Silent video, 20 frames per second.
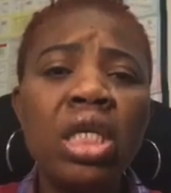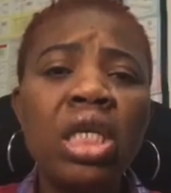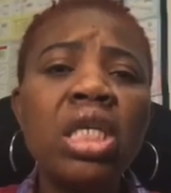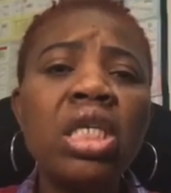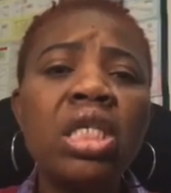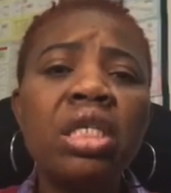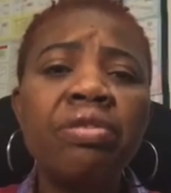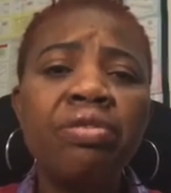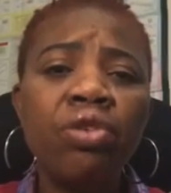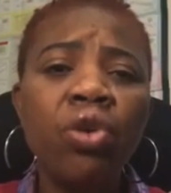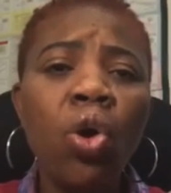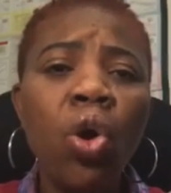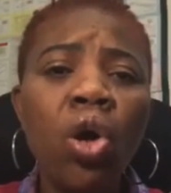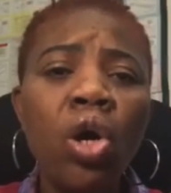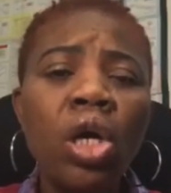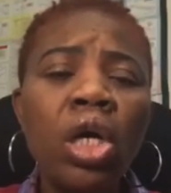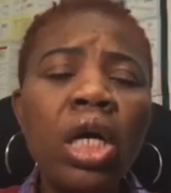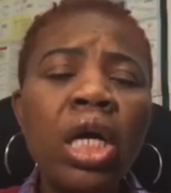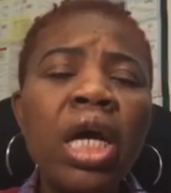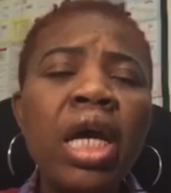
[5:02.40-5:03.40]
is
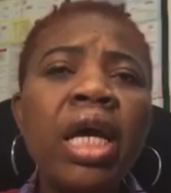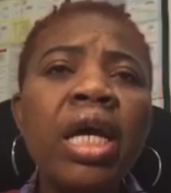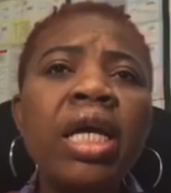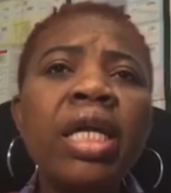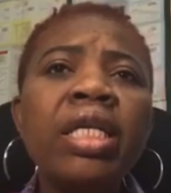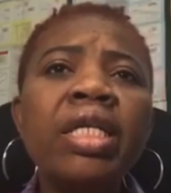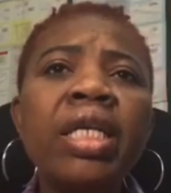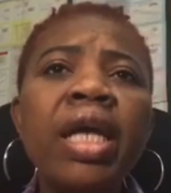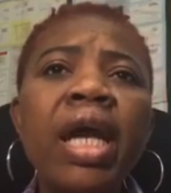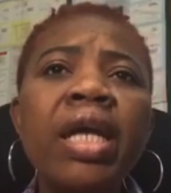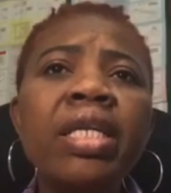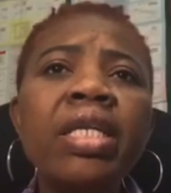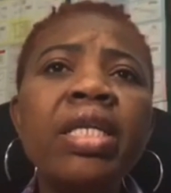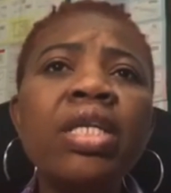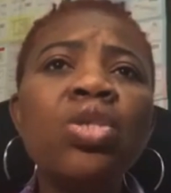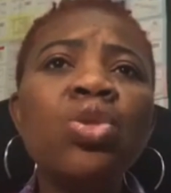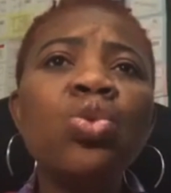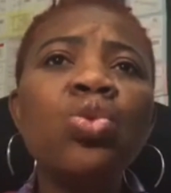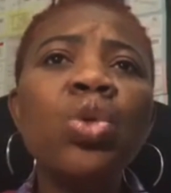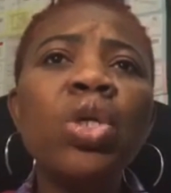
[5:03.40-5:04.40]
for, then
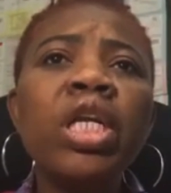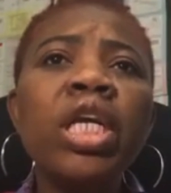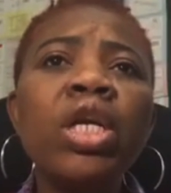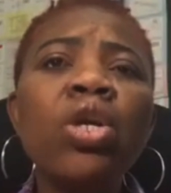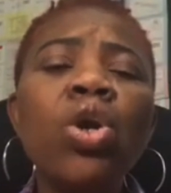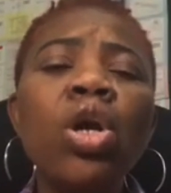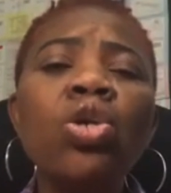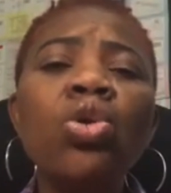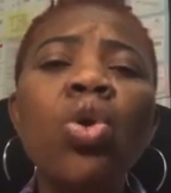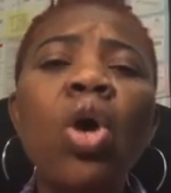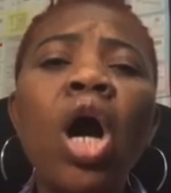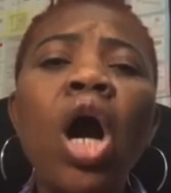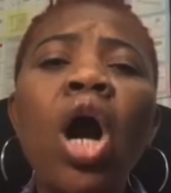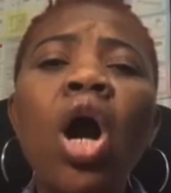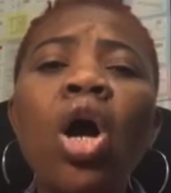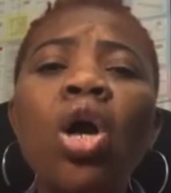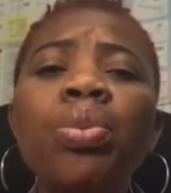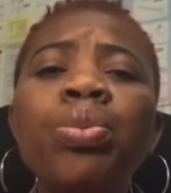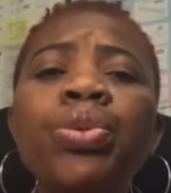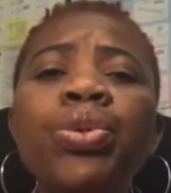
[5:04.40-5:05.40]
it's really going to
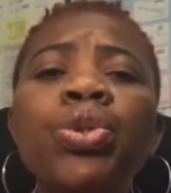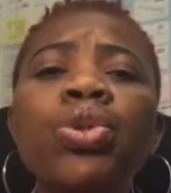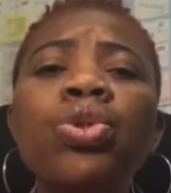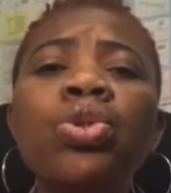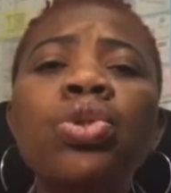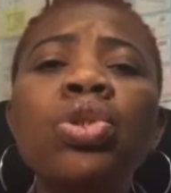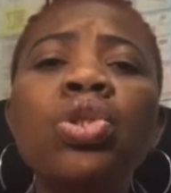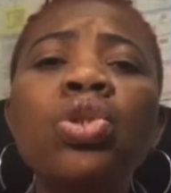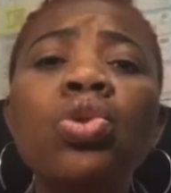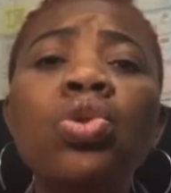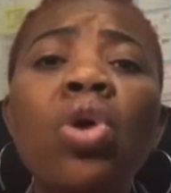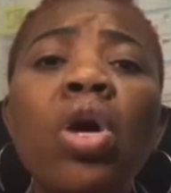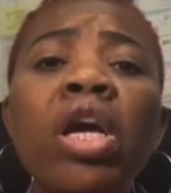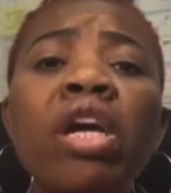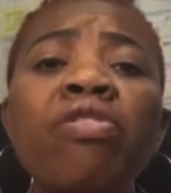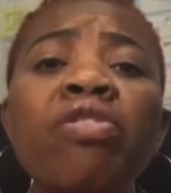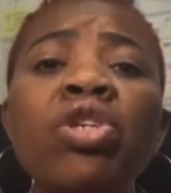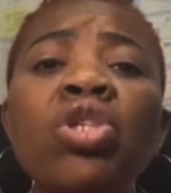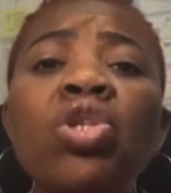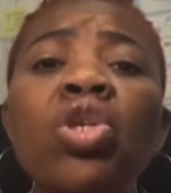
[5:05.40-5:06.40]
help you
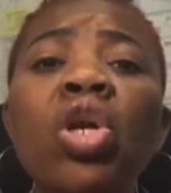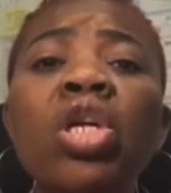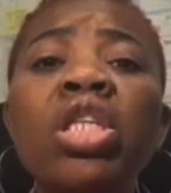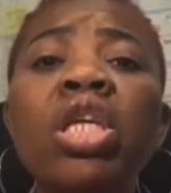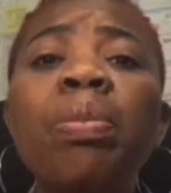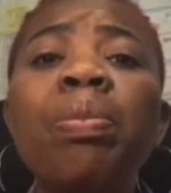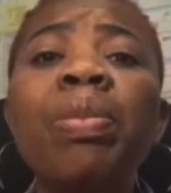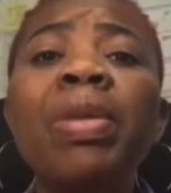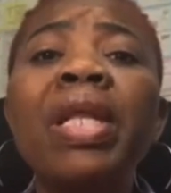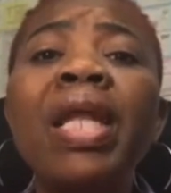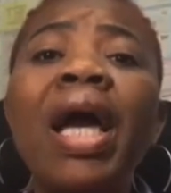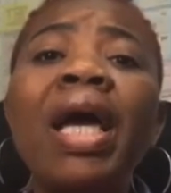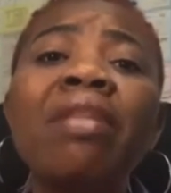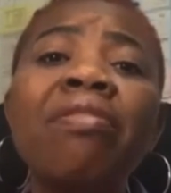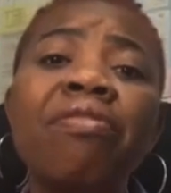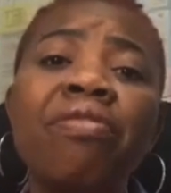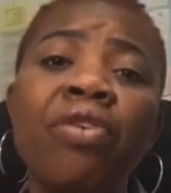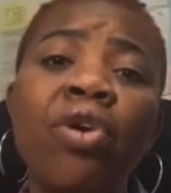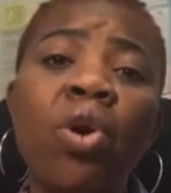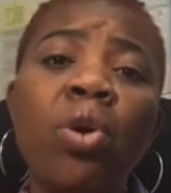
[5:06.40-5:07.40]
even know the
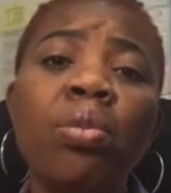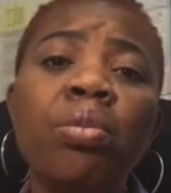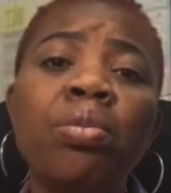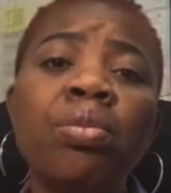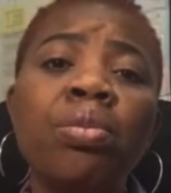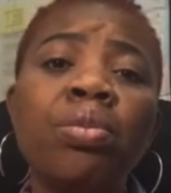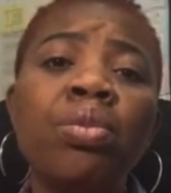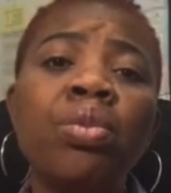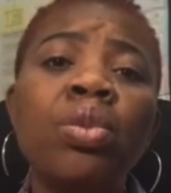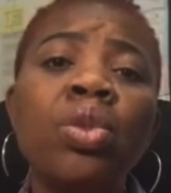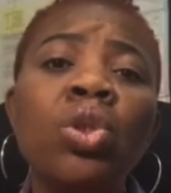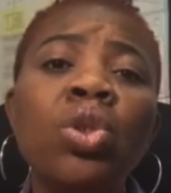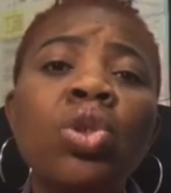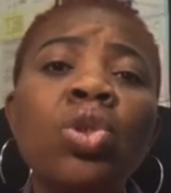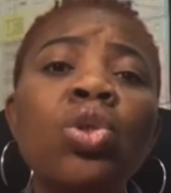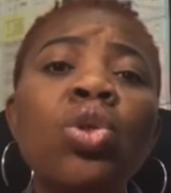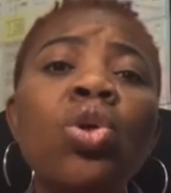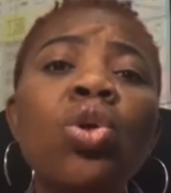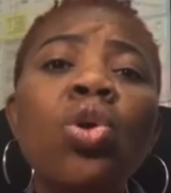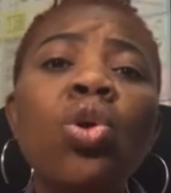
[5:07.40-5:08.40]
platform
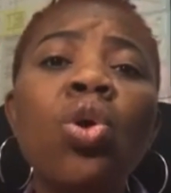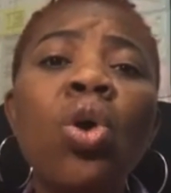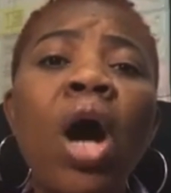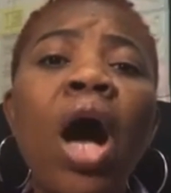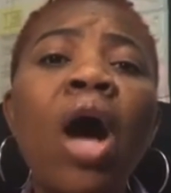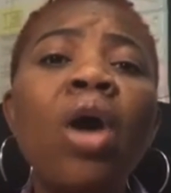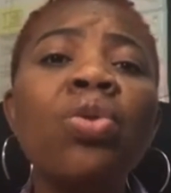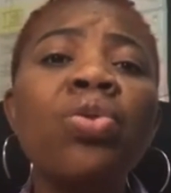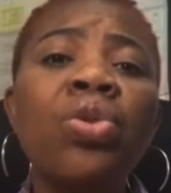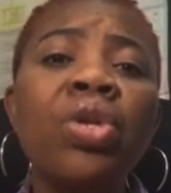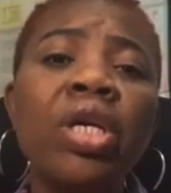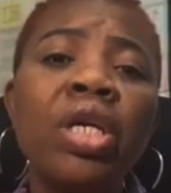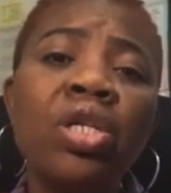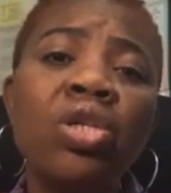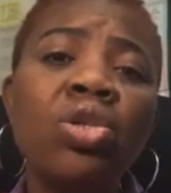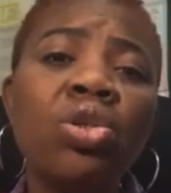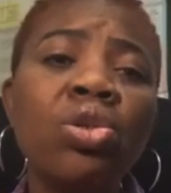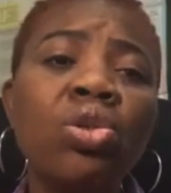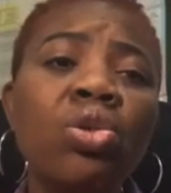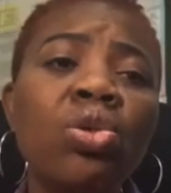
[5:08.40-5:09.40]
to go out there
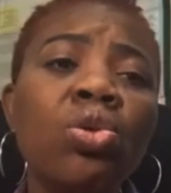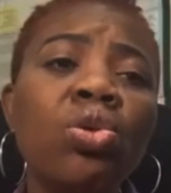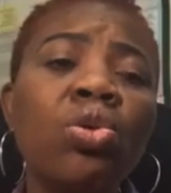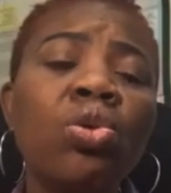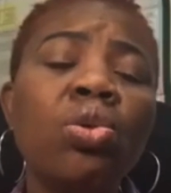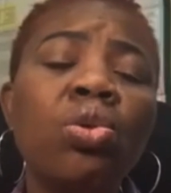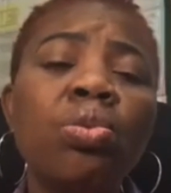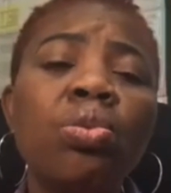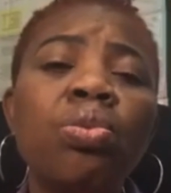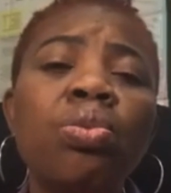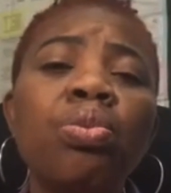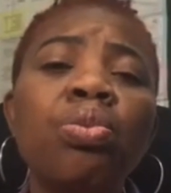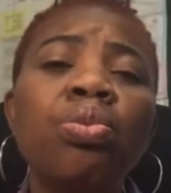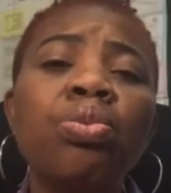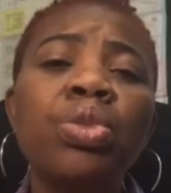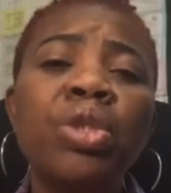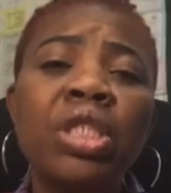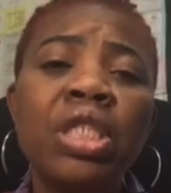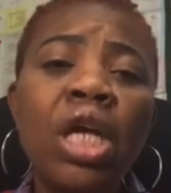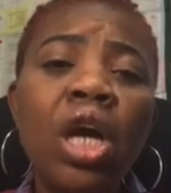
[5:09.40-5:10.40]
to
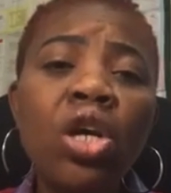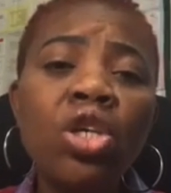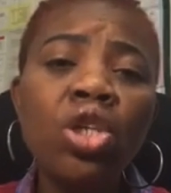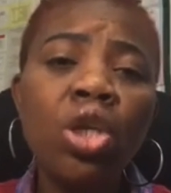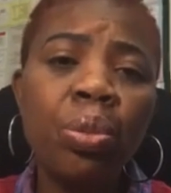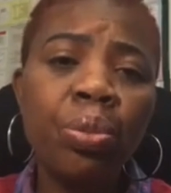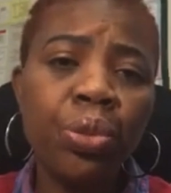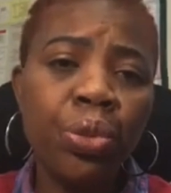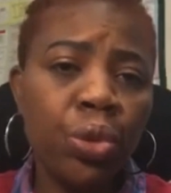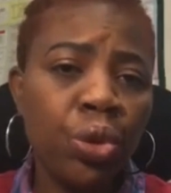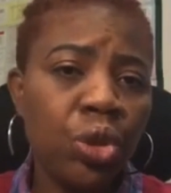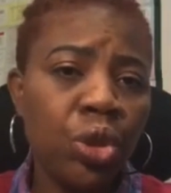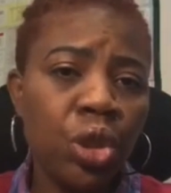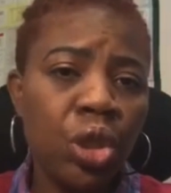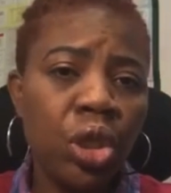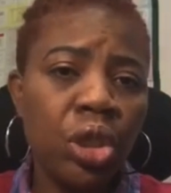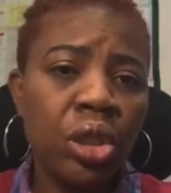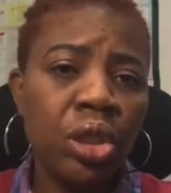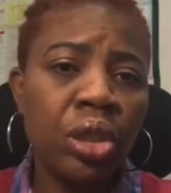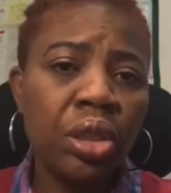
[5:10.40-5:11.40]
sell your
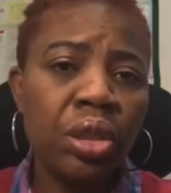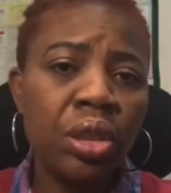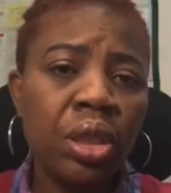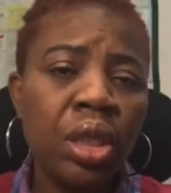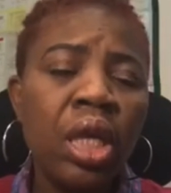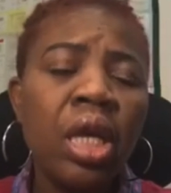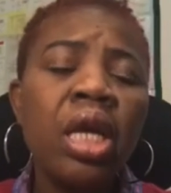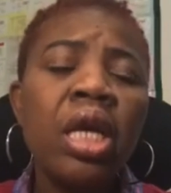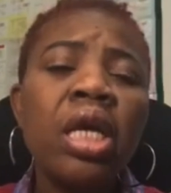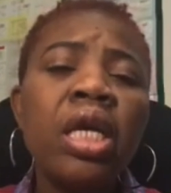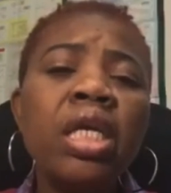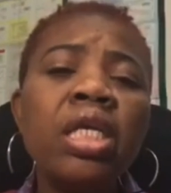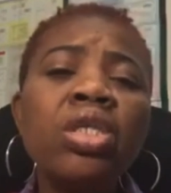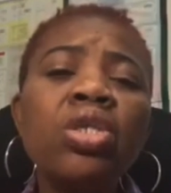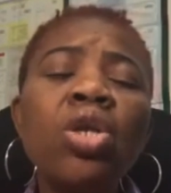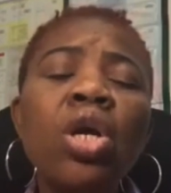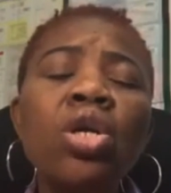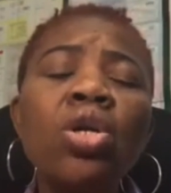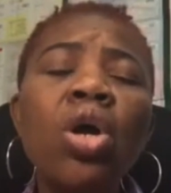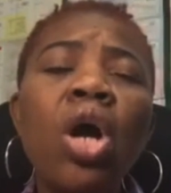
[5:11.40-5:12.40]
products. It's
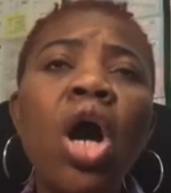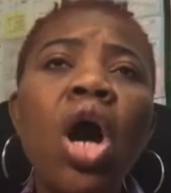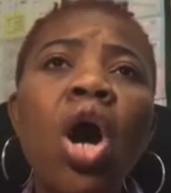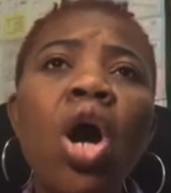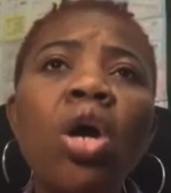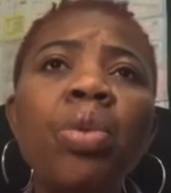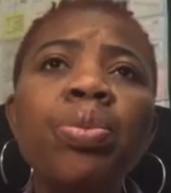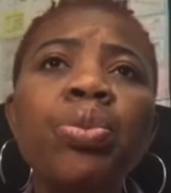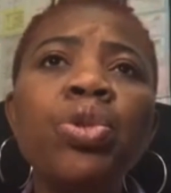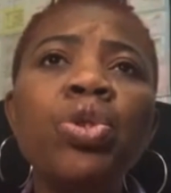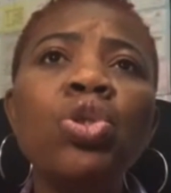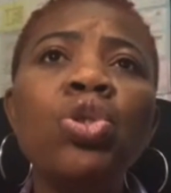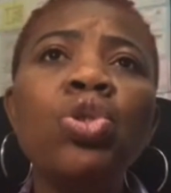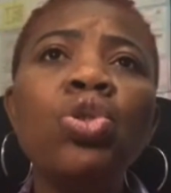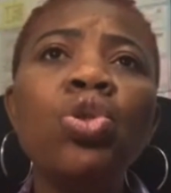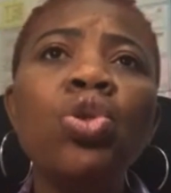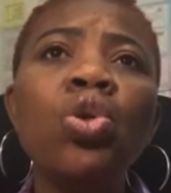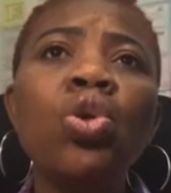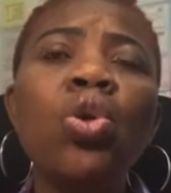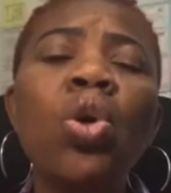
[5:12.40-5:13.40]
going to help you
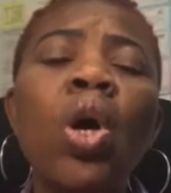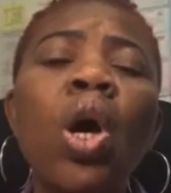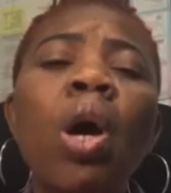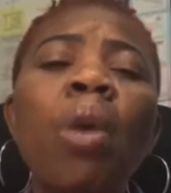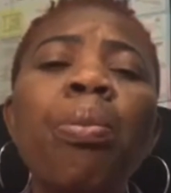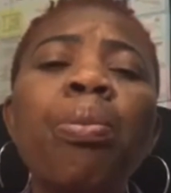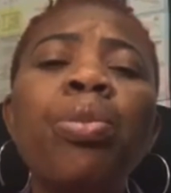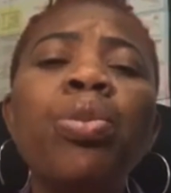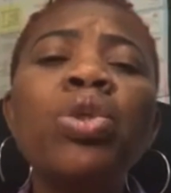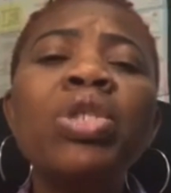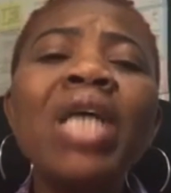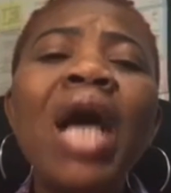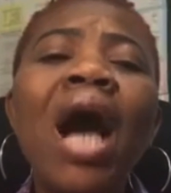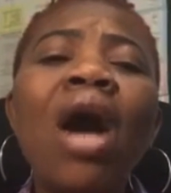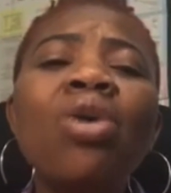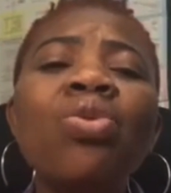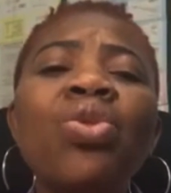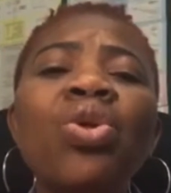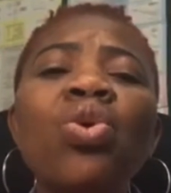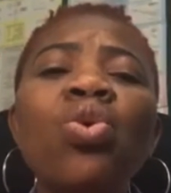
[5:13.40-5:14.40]
to put
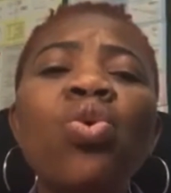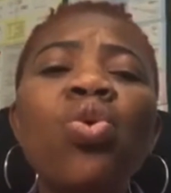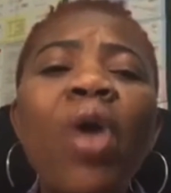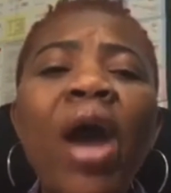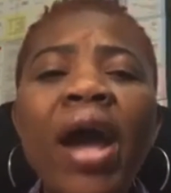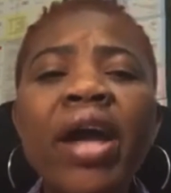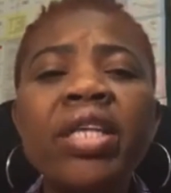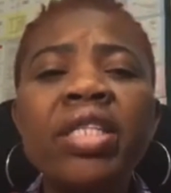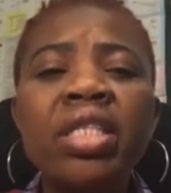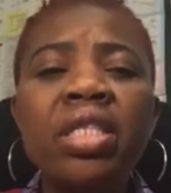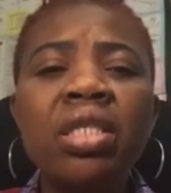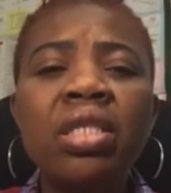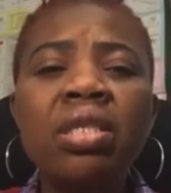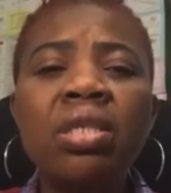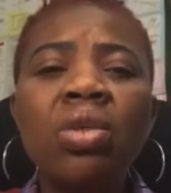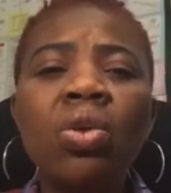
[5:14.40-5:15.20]
out the right